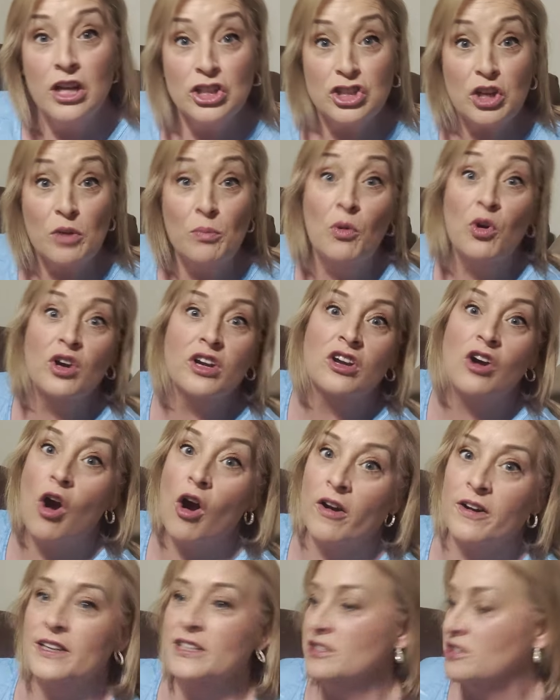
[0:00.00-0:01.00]
Some more
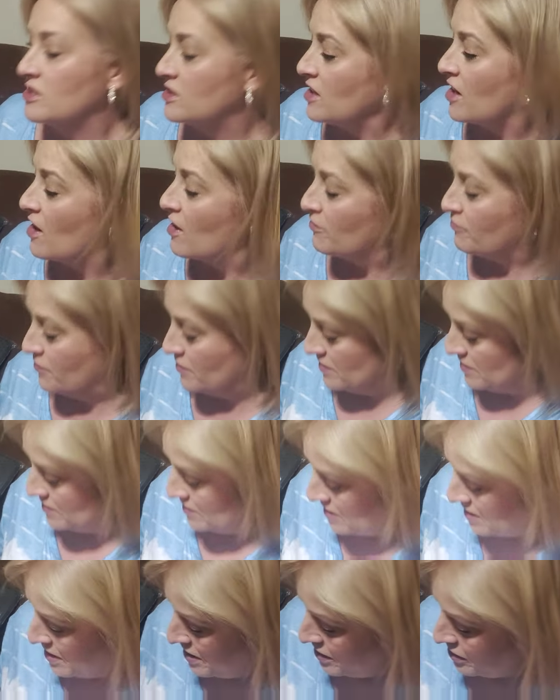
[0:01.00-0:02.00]
garden stuff.
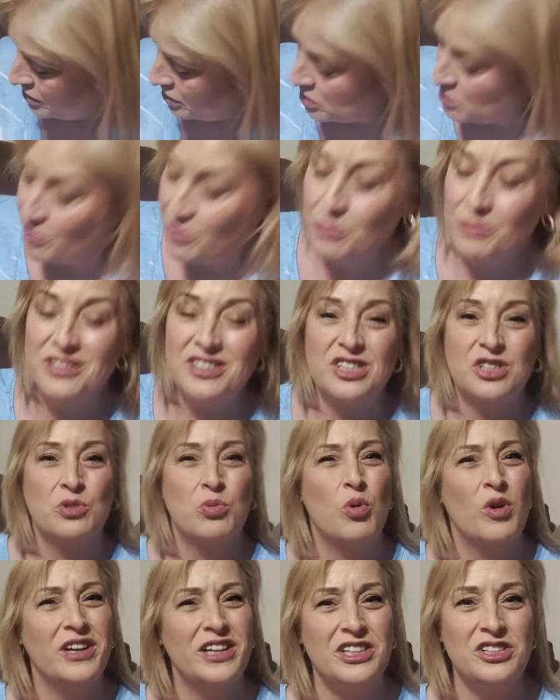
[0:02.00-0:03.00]
This one was
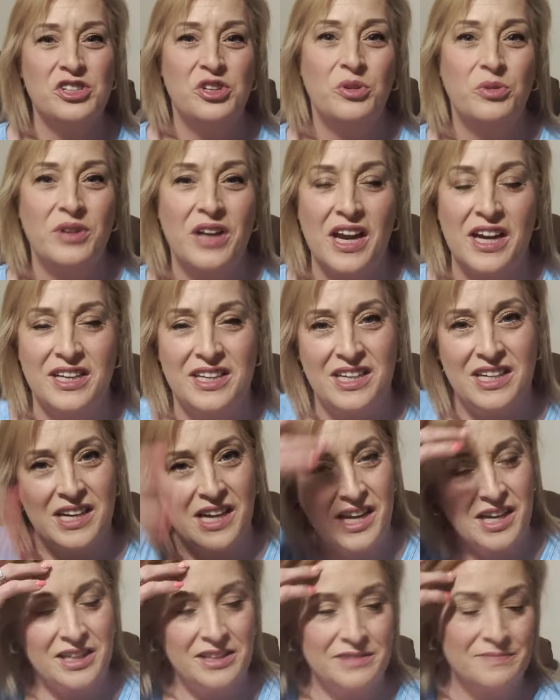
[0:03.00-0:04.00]

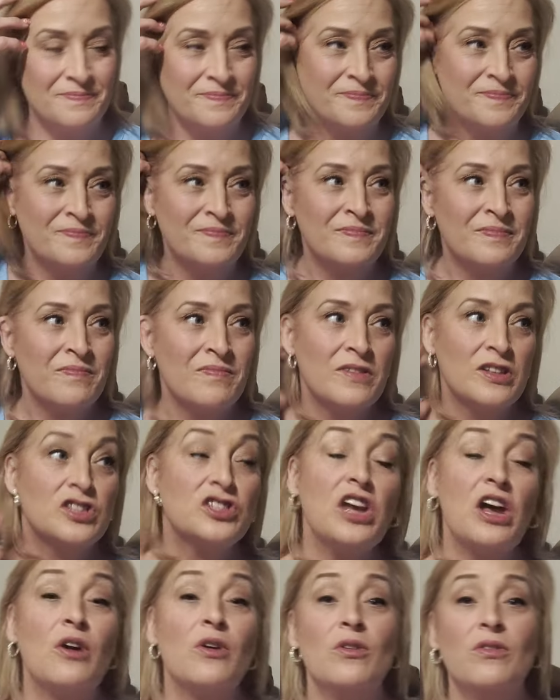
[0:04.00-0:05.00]
$22.99.
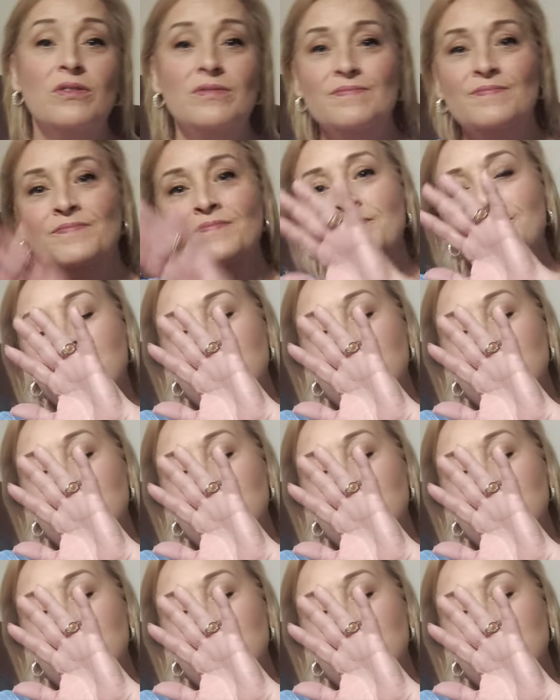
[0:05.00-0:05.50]
So...